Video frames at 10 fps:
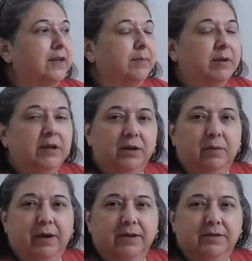But
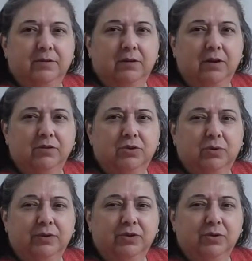anyway, so long
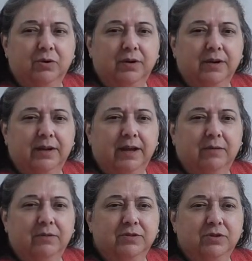story short, I
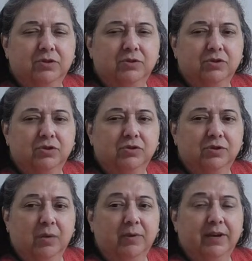wasn't too sure, so
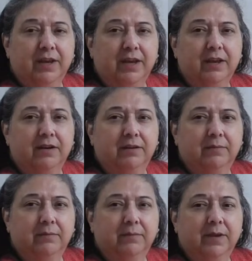I went ahead
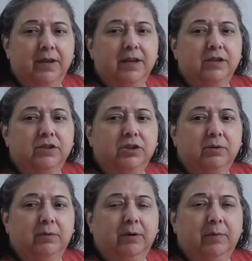and
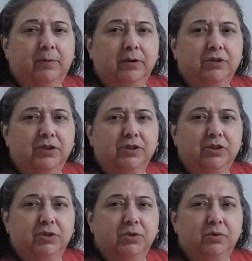purchased
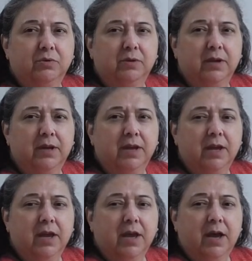2
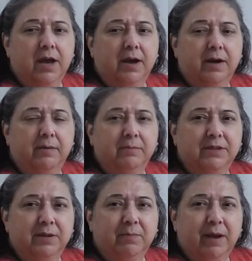
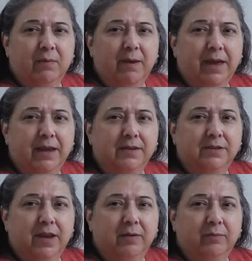10-pound bags
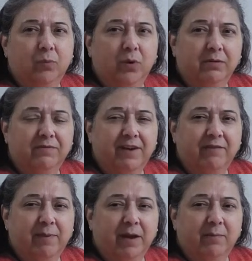and 1
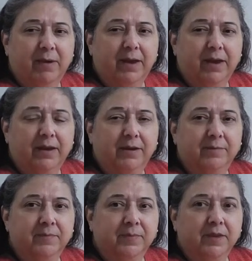5-pound bag.
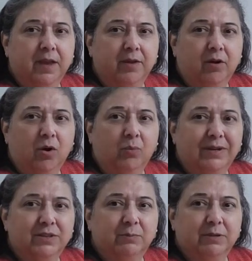And they're all
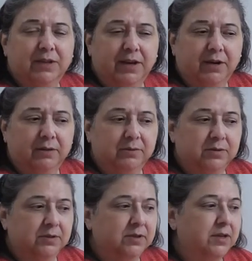russet potatoes,